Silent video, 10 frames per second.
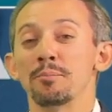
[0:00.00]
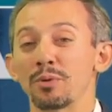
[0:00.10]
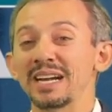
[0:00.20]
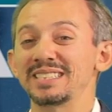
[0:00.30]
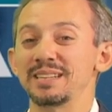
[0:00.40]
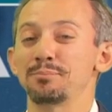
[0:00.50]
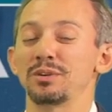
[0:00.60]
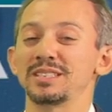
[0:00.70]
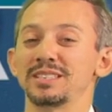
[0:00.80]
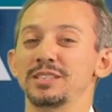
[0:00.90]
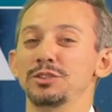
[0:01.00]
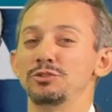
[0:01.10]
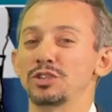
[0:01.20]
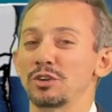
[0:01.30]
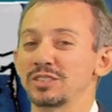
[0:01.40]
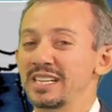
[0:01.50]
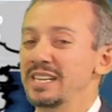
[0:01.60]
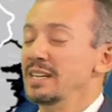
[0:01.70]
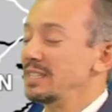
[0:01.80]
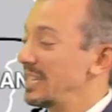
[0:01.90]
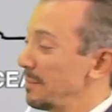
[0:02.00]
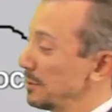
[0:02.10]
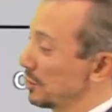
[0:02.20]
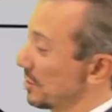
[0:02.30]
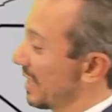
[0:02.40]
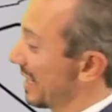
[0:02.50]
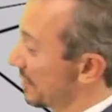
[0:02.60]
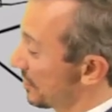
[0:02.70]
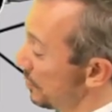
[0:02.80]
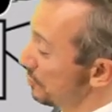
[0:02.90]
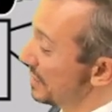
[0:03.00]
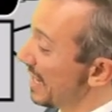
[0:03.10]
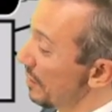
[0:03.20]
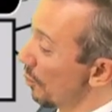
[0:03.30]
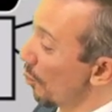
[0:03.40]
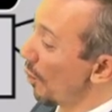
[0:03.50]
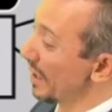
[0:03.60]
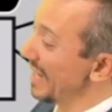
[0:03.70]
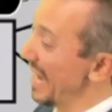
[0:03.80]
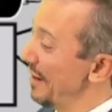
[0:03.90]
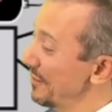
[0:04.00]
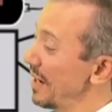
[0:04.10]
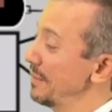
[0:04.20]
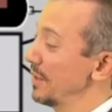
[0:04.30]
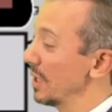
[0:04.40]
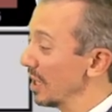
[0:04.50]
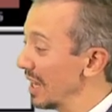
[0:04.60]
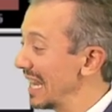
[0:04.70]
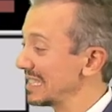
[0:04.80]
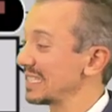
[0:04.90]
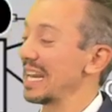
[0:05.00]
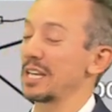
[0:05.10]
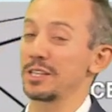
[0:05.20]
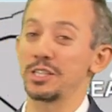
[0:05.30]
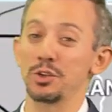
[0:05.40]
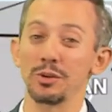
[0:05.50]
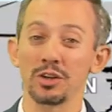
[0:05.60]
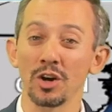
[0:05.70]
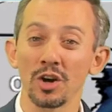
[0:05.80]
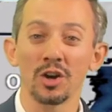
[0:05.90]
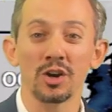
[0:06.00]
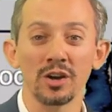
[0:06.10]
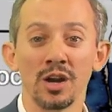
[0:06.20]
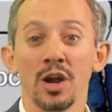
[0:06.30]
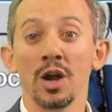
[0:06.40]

based in Princeton, New Jersey, temperatures like Tuesday, 1.5 times less likely to occur